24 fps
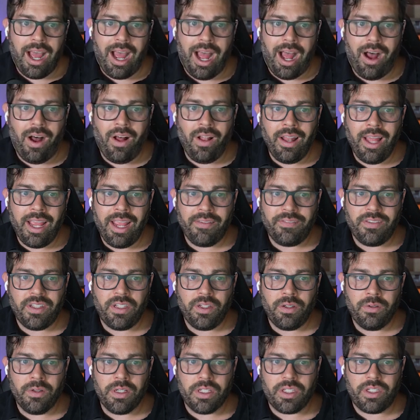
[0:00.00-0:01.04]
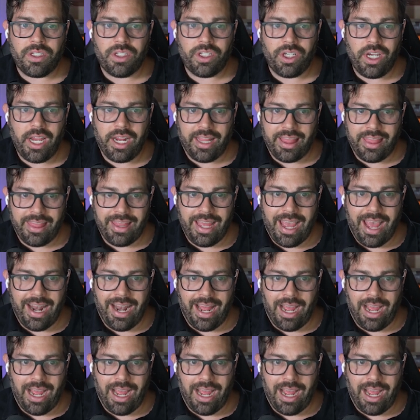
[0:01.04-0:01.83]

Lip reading: all I have to do is check that